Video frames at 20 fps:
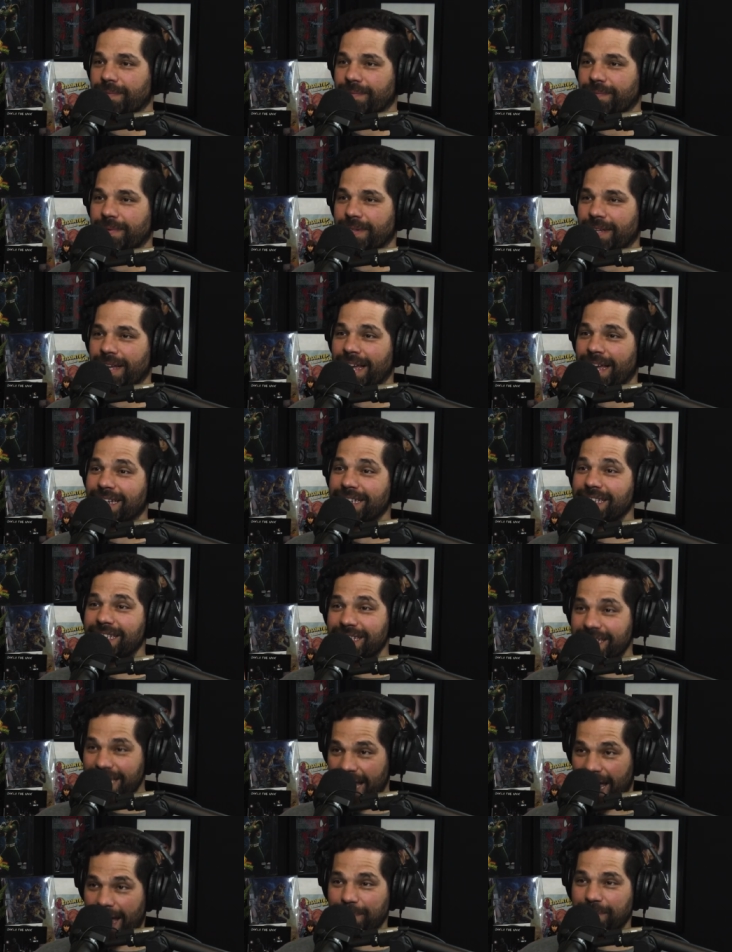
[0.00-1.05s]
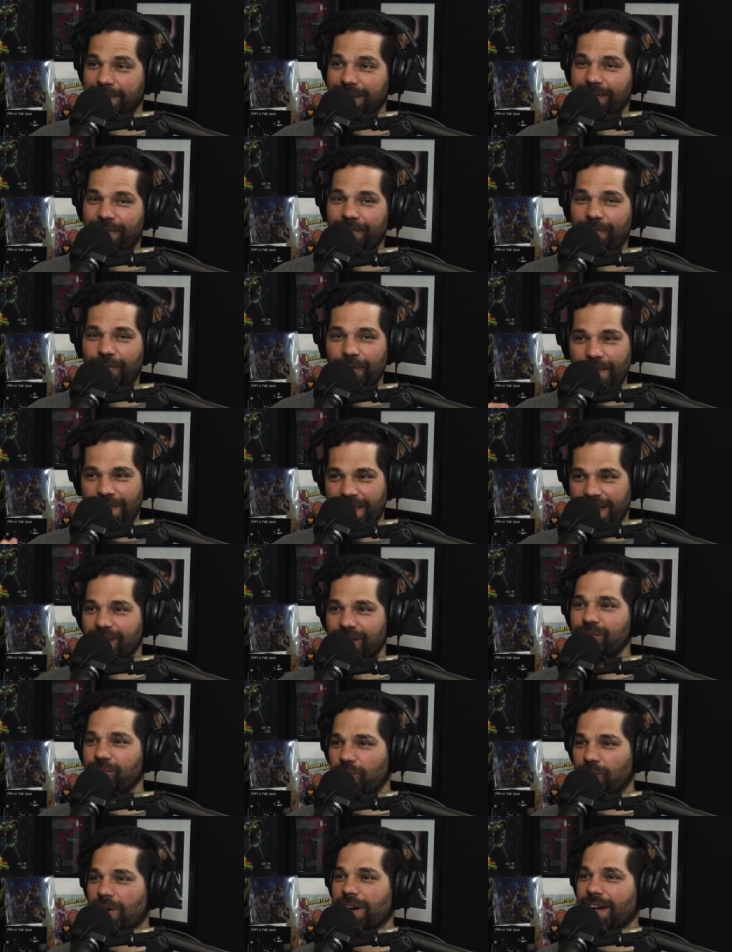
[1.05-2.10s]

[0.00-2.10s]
except for this one.